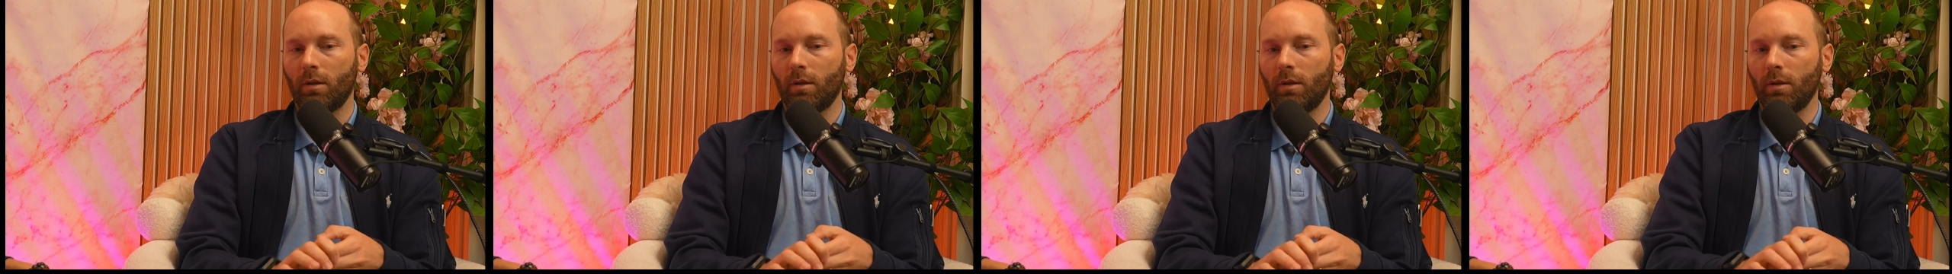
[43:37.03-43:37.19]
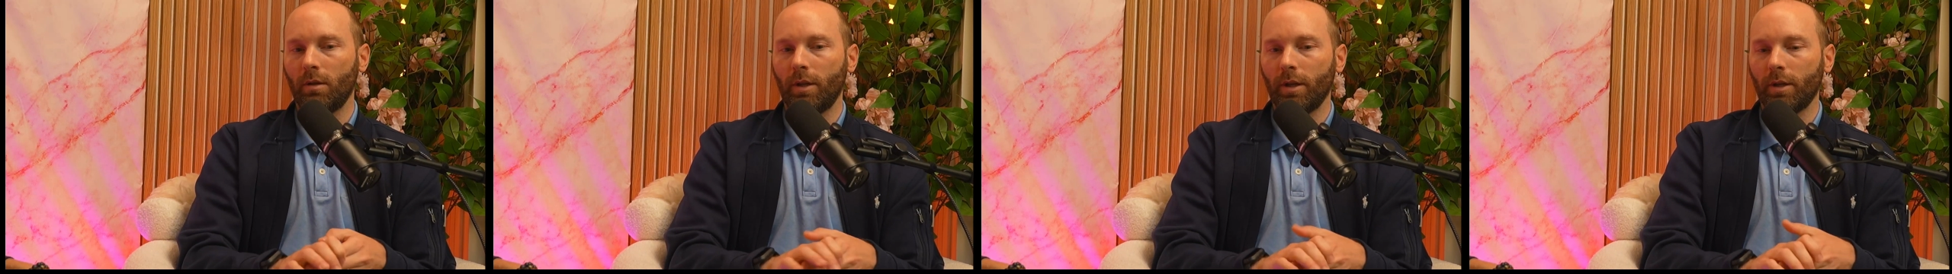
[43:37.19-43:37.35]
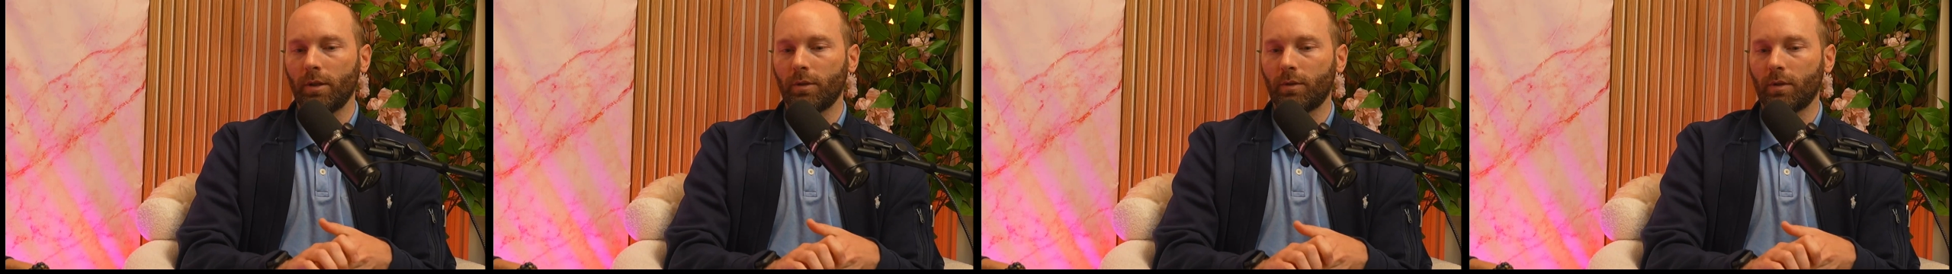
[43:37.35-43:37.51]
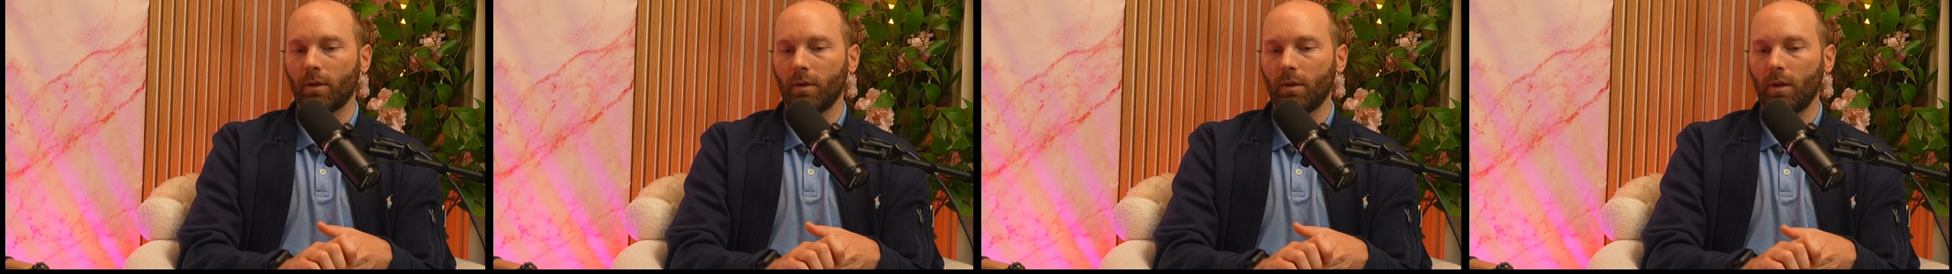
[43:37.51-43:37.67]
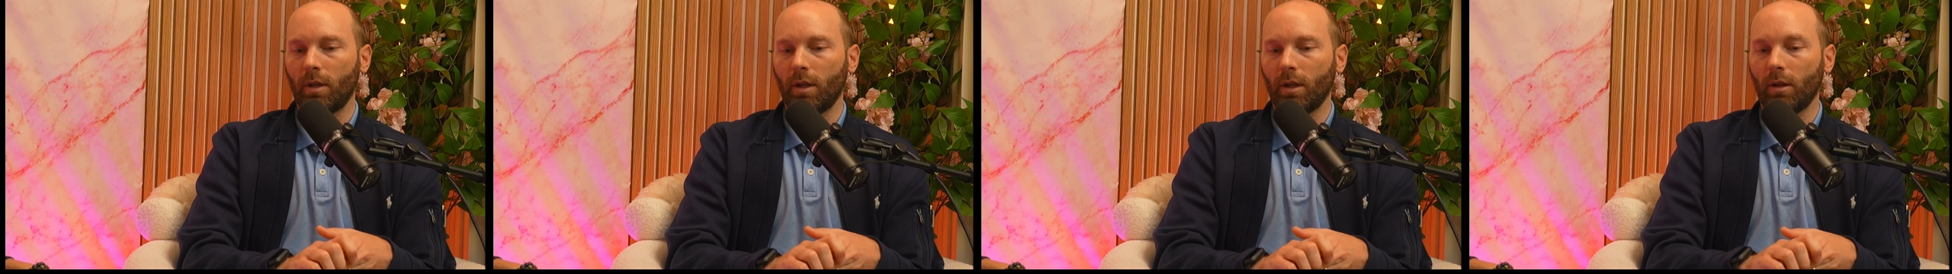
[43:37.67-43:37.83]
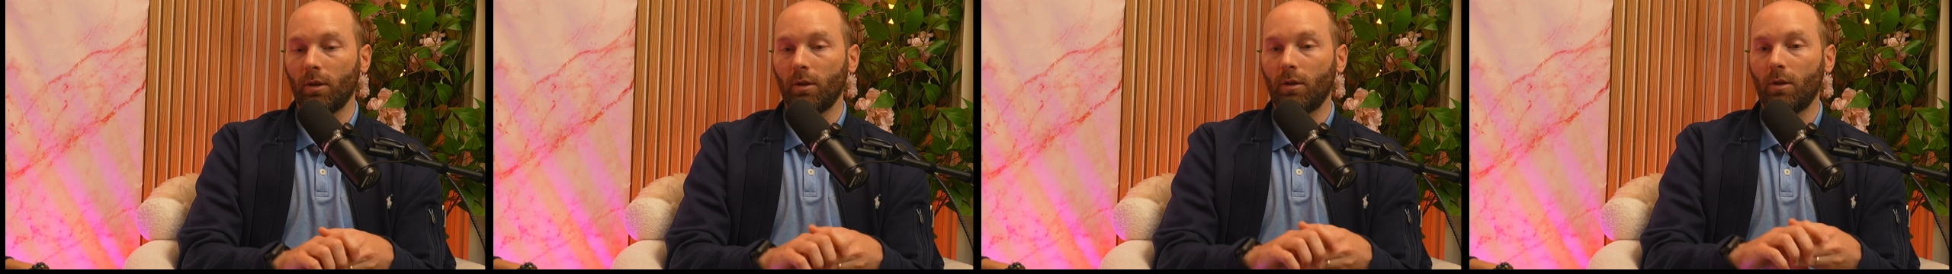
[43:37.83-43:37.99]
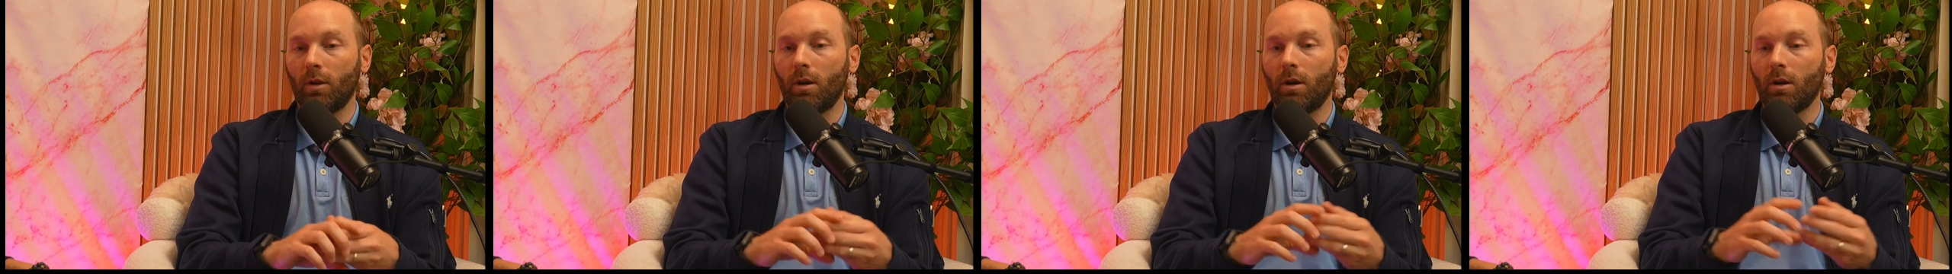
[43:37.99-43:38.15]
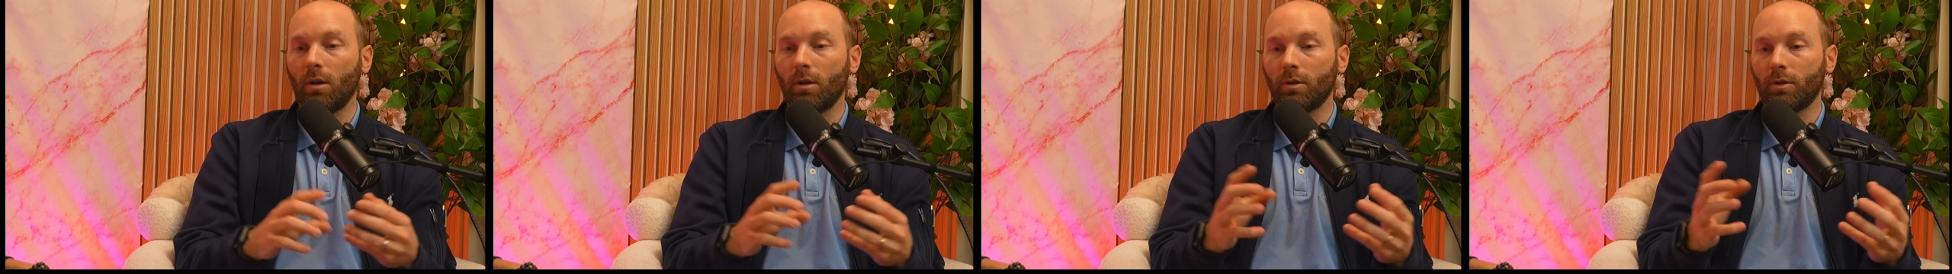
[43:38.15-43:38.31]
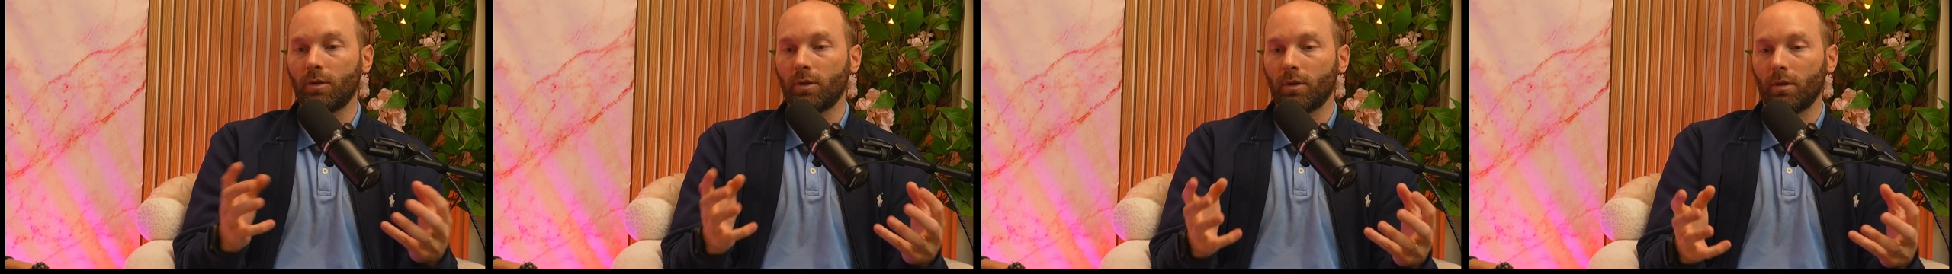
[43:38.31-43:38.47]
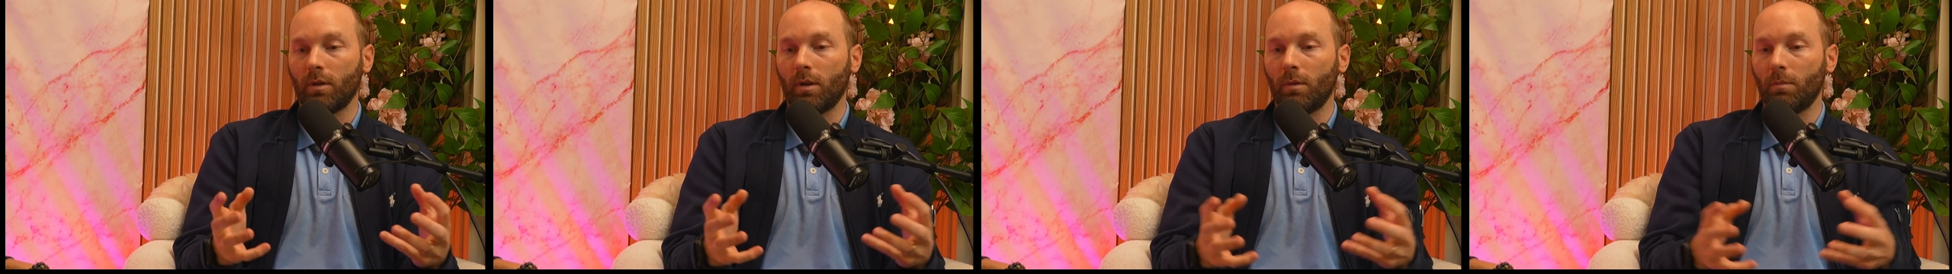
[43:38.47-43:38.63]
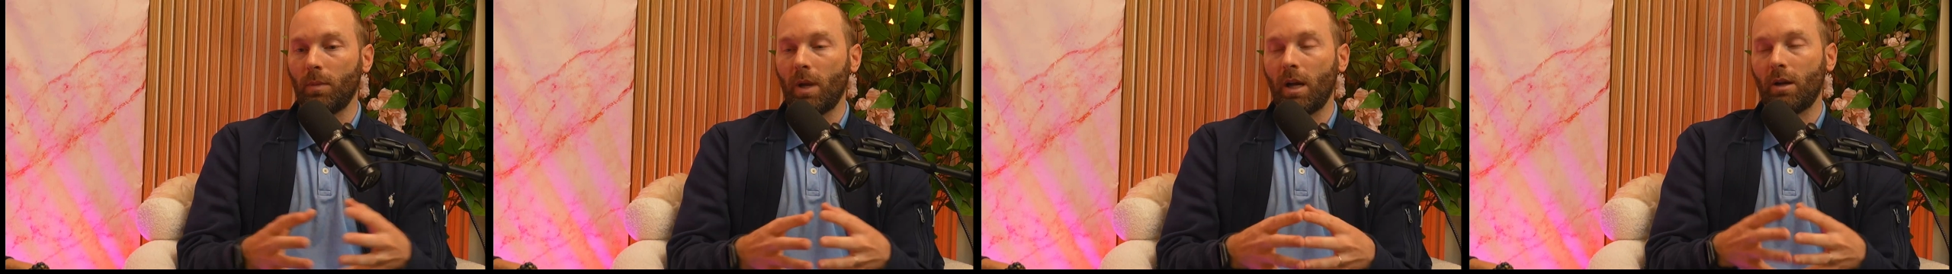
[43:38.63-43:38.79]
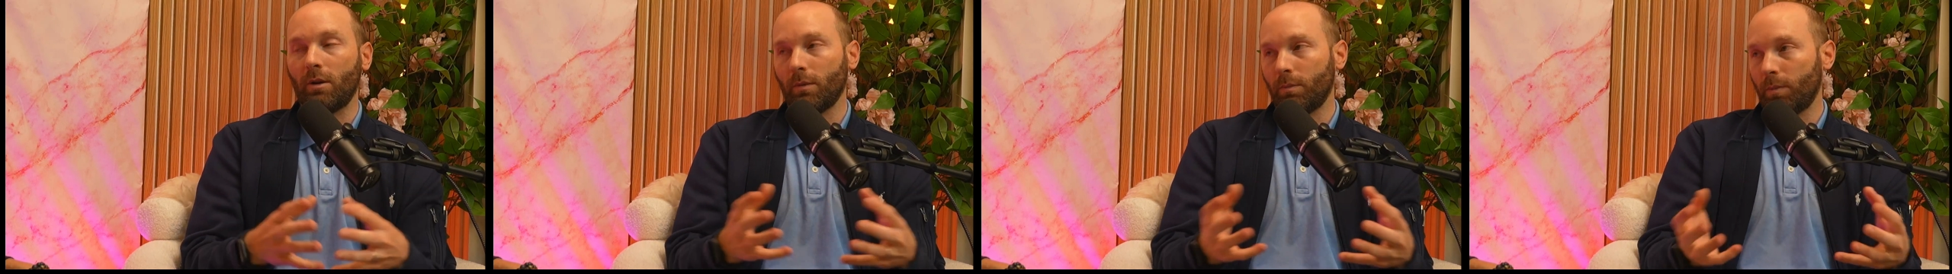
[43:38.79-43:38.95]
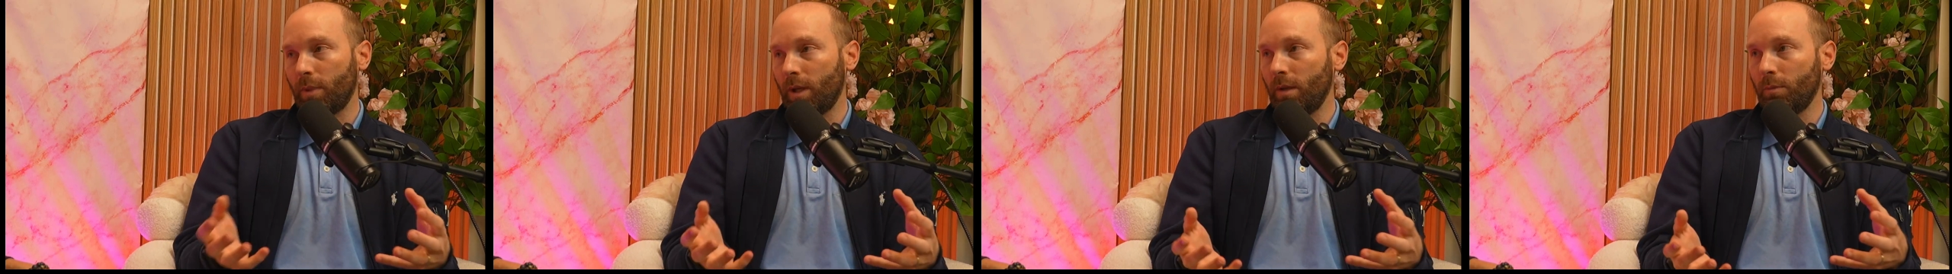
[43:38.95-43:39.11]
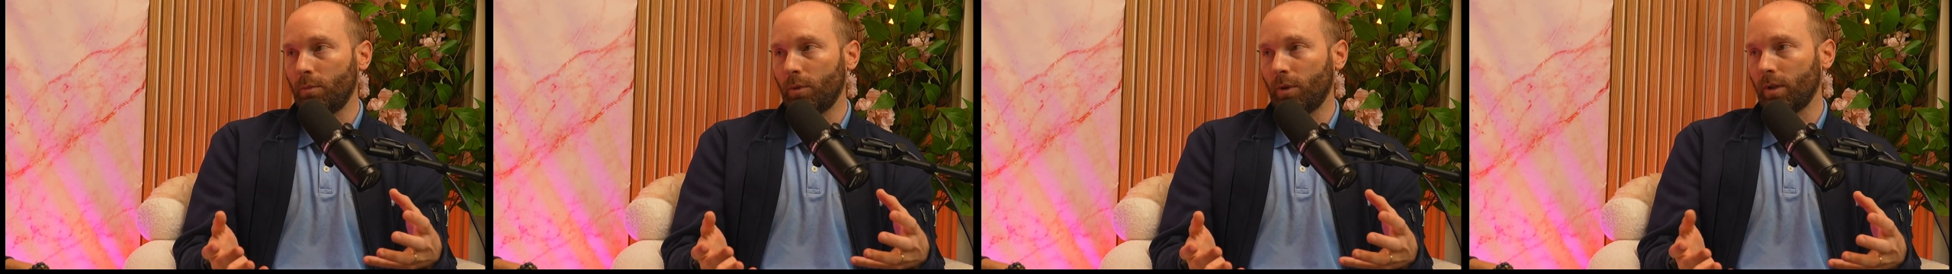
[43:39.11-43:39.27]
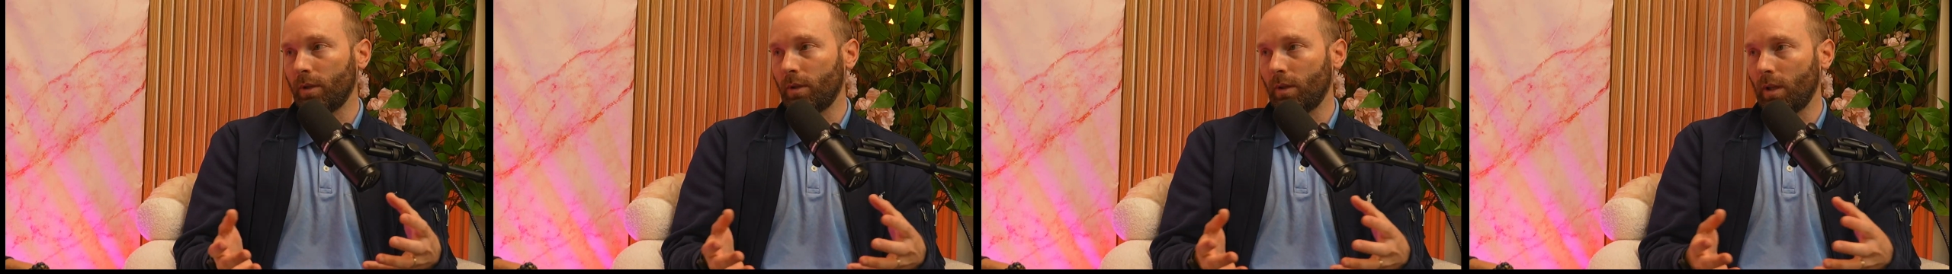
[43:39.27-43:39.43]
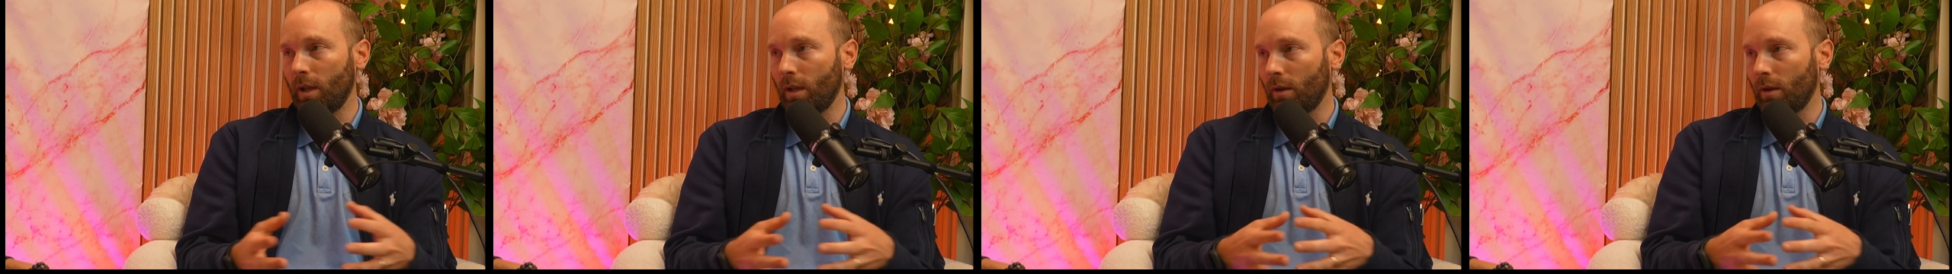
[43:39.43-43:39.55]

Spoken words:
There's a large amount of people in